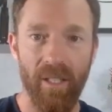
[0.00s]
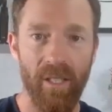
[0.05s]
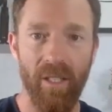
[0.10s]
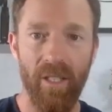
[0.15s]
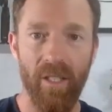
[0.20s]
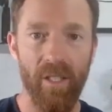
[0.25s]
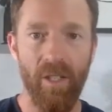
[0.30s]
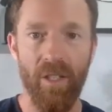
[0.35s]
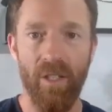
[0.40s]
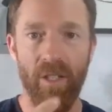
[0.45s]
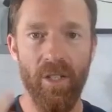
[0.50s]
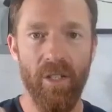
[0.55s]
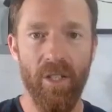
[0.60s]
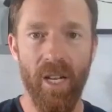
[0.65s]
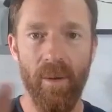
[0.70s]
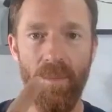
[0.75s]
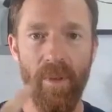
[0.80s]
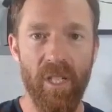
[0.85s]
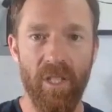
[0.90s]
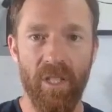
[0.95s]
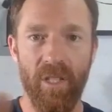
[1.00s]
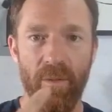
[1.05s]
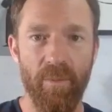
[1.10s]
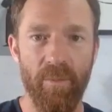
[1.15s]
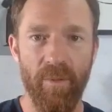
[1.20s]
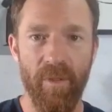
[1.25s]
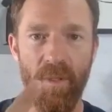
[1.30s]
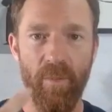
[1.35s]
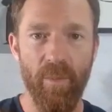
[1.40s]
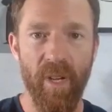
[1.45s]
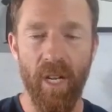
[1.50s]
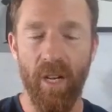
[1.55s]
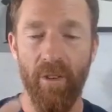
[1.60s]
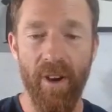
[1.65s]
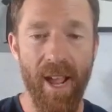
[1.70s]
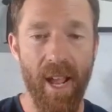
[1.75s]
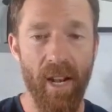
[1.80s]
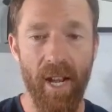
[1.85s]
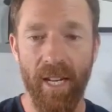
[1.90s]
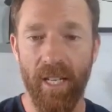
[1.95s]
you're just going to be spinning
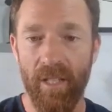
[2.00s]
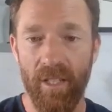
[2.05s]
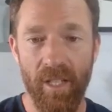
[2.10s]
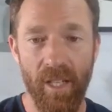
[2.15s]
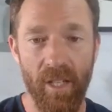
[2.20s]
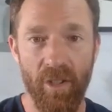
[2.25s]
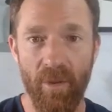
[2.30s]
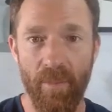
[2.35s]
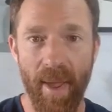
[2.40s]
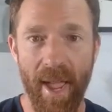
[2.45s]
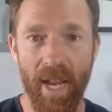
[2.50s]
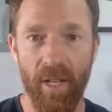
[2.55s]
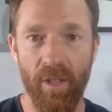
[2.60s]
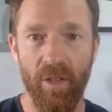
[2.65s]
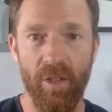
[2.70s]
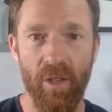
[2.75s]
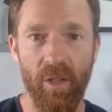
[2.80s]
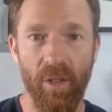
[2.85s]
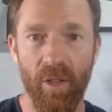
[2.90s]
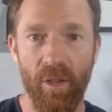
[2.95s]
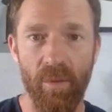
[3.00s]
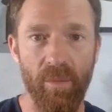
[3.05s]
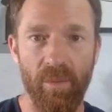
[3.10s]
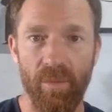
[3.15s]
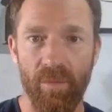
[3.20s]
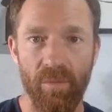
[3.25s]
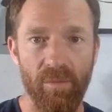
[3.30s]
around, like you said, your mates who